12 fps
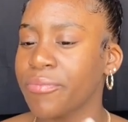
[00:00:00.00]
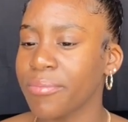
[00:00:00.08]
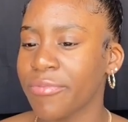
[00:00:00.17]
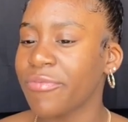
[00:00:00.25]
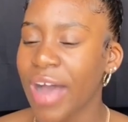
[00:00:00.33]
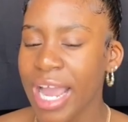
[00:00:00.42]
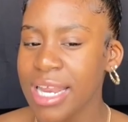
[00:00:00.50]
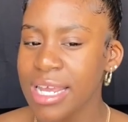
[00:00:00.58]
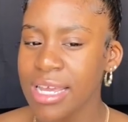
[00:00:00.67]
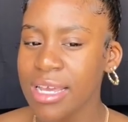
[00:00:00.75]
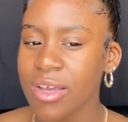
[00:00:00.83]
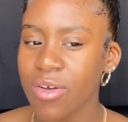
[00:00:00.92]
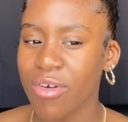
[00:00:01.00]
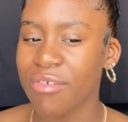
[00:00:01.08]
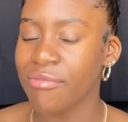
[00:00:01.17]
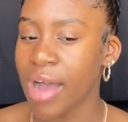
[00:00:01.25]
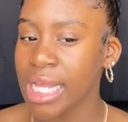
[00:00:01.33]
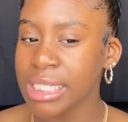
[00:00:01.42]
Fighting or
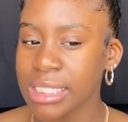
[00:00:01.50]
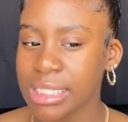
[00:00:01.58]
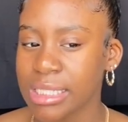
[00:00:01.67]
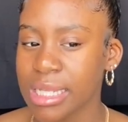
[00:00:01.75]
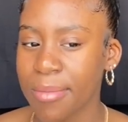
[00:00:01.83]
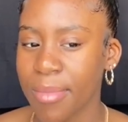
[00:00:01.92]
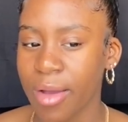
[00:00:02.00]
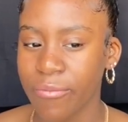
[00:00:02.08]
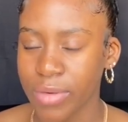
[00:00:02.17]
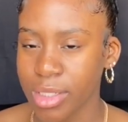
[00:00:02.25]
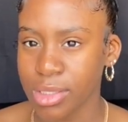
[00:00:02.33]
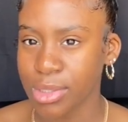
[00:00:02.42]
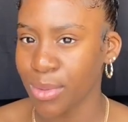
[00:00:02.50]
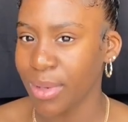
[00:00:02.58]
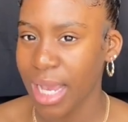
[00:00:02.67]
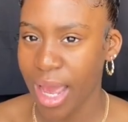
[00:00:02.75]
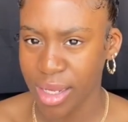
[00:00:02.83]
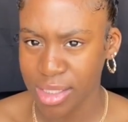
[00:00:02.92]
violence is not my first
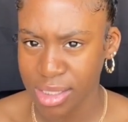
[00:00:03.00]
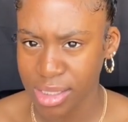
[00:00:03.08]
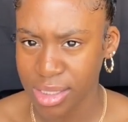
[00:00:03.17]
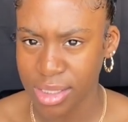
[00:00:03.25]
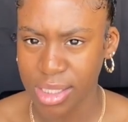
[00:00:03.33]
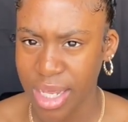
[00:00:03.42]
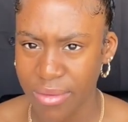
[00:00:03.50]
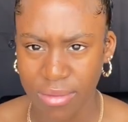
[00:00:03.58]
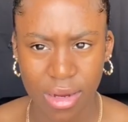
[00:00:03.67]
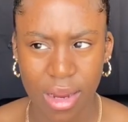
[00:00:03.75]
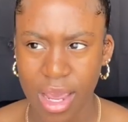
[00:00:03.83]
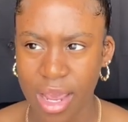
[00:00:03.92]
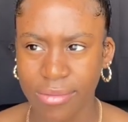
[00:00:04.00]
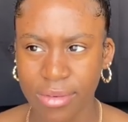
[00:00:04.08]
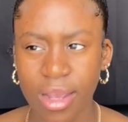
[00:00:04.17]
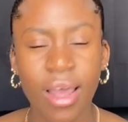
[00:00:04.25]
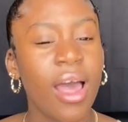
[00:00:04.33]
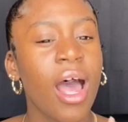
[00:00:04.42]
reaction. Never,
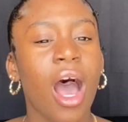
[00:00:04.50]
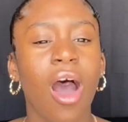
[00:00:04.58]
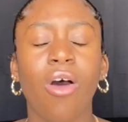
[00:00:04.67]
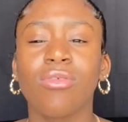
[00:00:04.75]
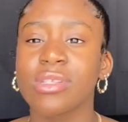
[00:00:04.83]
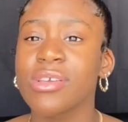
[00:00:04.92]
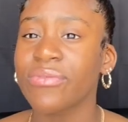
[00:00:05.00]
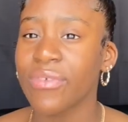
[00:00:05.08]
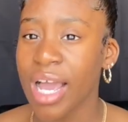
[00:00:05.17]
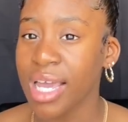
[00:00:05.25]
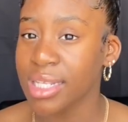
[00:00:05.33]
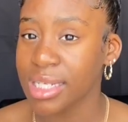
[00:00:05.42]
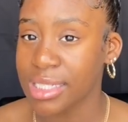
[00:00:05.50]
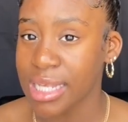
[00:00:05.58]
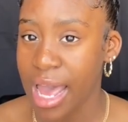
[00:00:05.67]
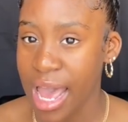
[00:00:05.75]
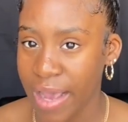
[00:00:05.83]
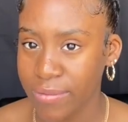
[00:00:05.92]
ever. I only fight unless I
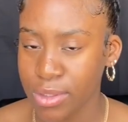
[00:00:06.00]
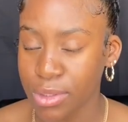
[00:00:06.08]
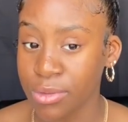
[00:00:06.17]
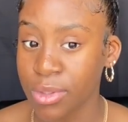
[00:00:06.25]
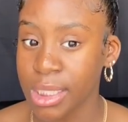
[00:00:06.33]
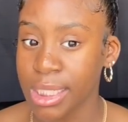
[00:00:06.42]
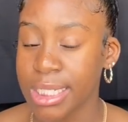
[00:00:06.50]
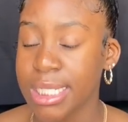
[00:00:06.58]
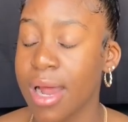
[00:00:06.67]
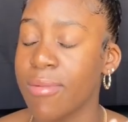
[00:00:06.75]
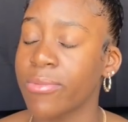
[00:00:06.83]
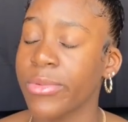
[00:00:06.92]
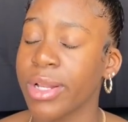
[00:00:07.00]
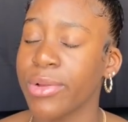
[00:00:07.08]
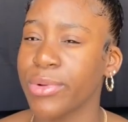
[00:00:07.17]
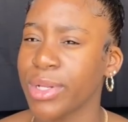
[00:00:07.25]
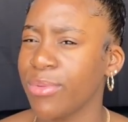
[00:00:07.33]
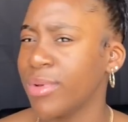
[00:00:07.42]
have to or unless I'm really,
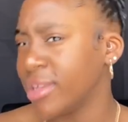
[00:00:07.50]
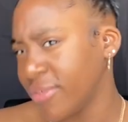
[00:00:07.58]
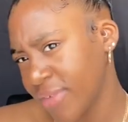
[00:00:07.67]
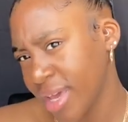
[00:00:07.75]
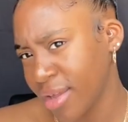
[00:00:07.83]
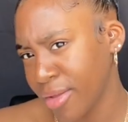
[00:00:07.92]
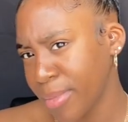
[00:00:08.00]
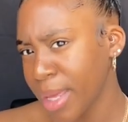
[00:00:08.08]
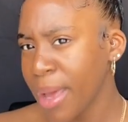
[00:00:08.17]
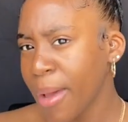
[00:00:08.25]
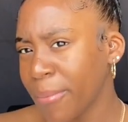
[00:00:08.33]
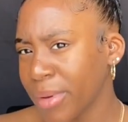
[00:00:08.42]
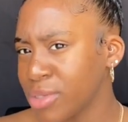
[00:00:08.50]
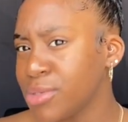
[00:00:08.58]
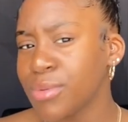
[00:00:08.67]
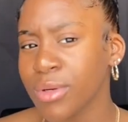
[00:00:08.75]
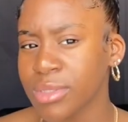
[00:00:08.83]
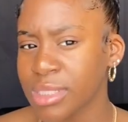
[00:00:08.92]
really, really fed up. But you
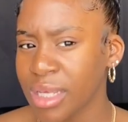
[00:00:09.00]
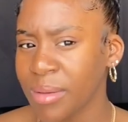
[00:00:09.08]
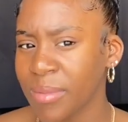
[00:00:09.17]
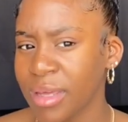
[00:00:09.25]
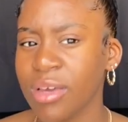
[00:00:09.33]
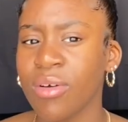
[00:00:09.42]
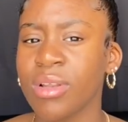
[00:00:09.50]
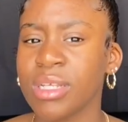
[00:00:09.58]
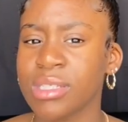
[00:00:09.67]
won't see me going in